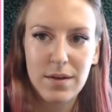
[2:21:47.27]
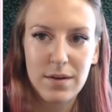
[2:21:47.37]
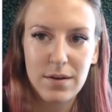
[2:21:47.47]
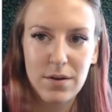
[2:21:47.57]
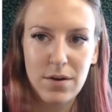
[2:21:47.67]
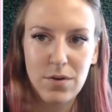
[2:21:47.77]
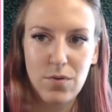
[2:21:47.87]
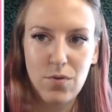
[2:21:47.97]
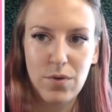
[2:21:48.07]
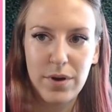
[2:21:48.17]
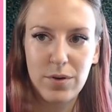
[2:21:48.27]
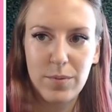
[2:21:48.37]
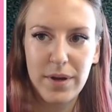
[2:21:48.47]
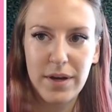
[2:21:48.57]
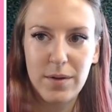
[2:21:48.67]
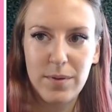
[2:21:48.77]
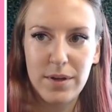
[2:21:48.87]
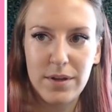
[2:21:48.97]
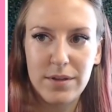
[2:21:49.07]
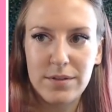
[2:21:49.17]
not oil by any
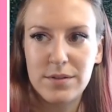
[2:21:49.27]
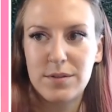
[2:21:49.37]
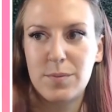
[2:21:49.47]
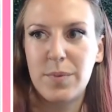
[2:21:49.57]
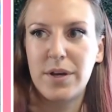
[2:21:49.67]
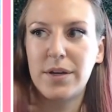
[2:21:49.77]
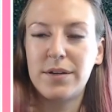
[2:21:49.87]
means, but